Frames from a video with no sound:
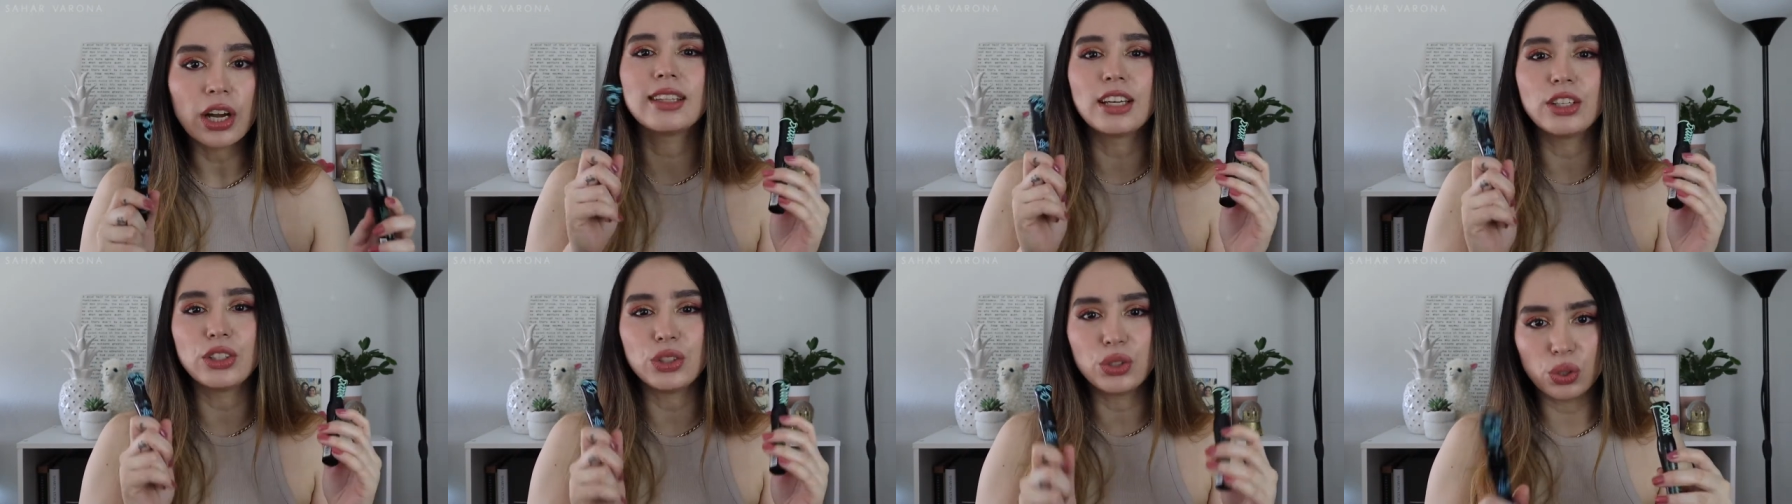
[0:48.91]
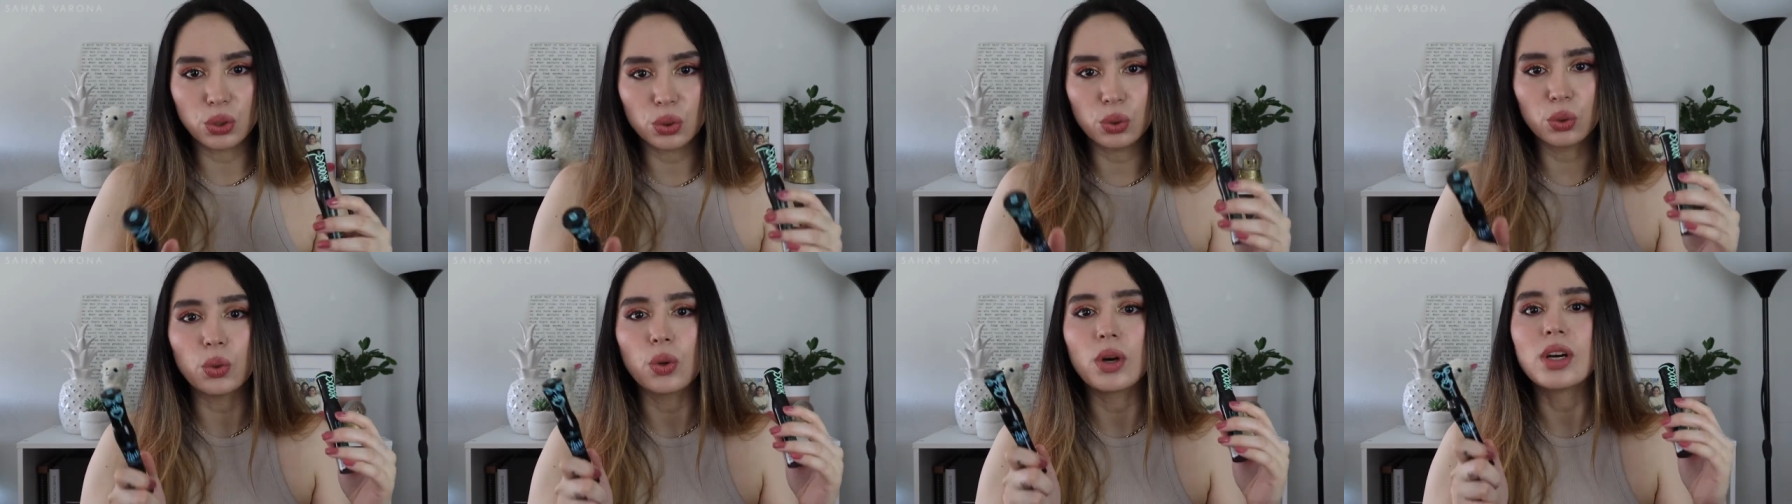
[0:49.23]
they
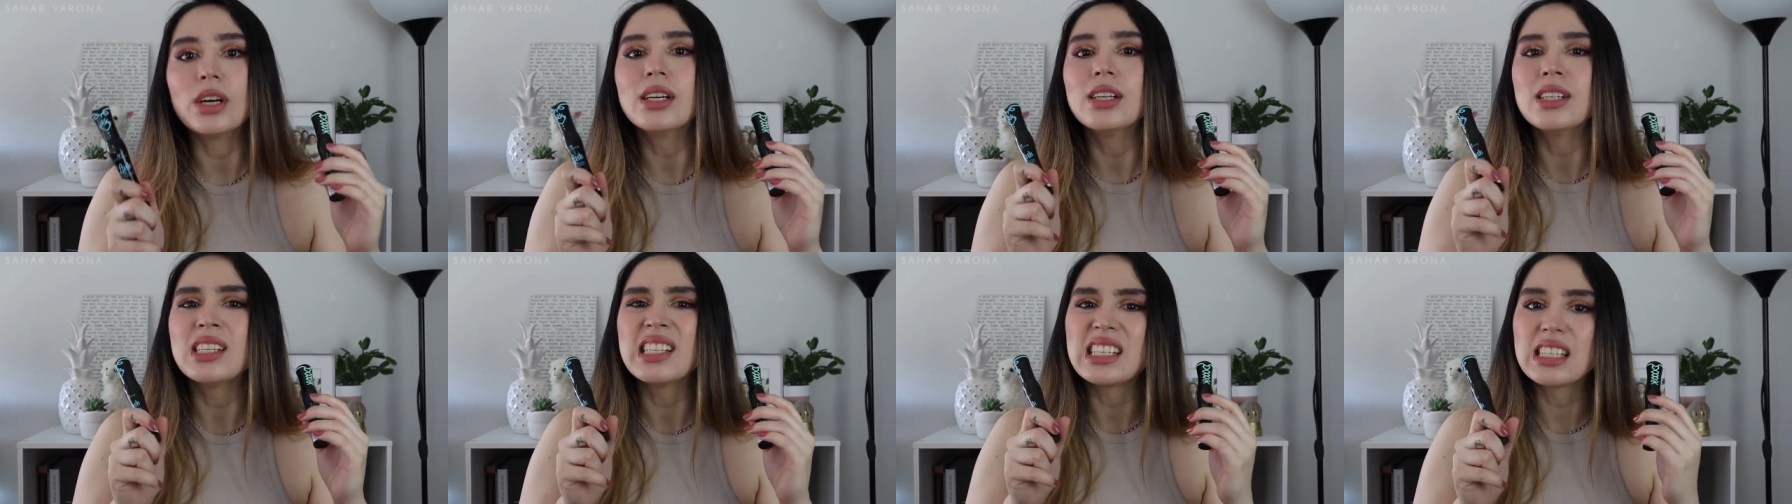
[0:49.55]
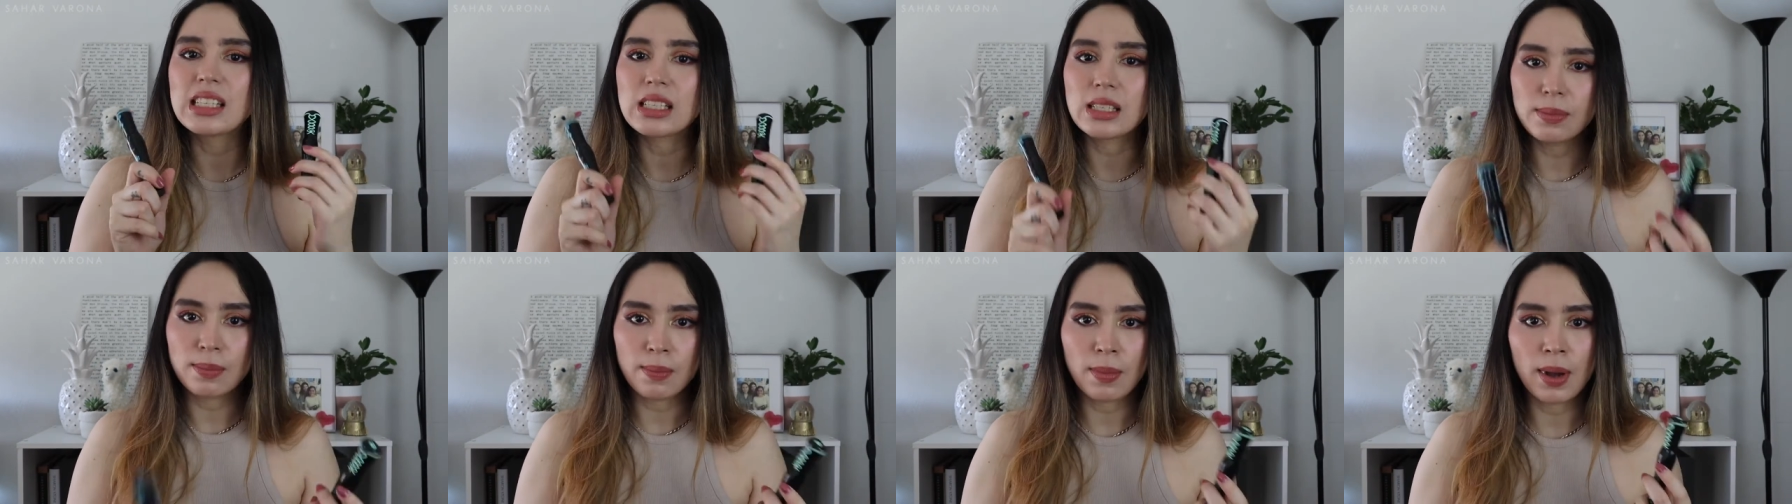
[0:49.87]
do
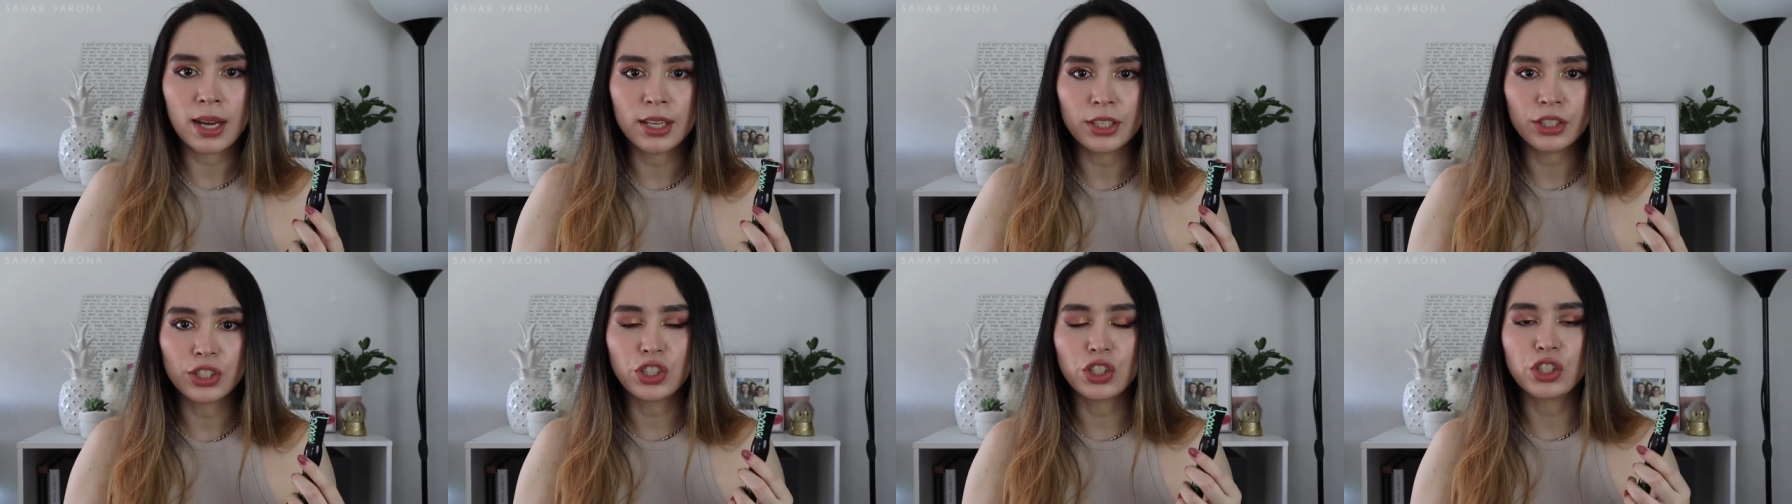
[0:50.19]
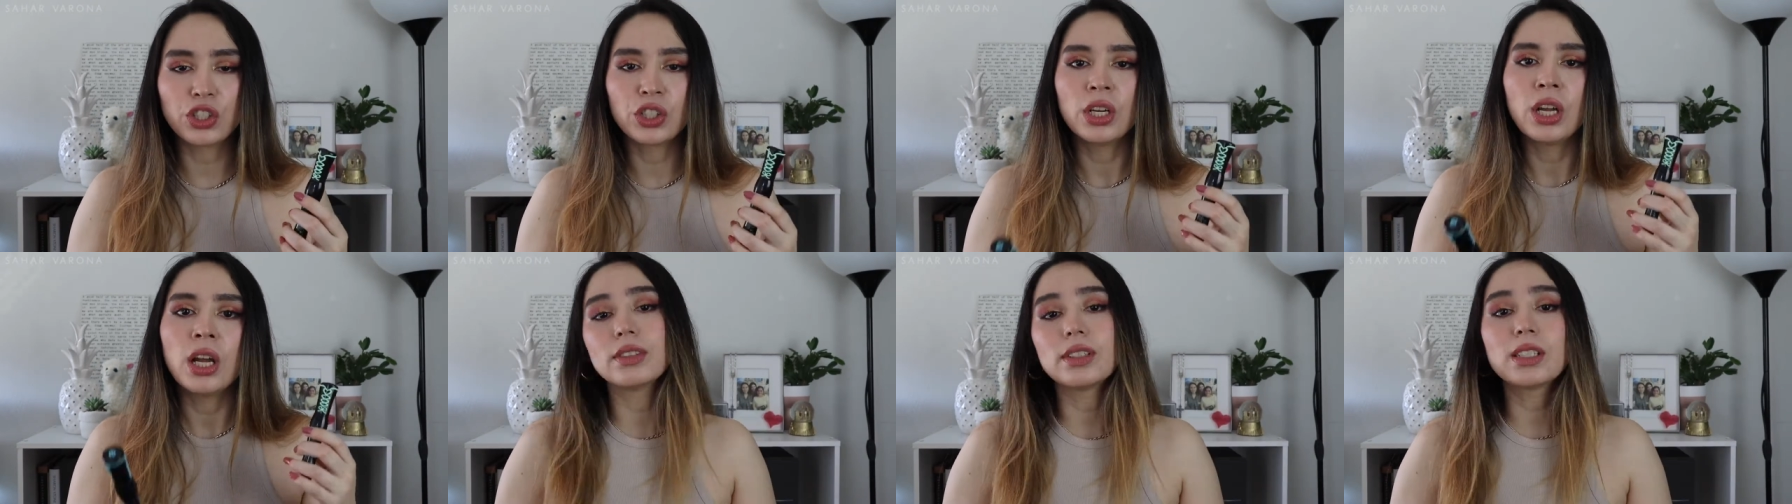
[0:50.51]
smudge.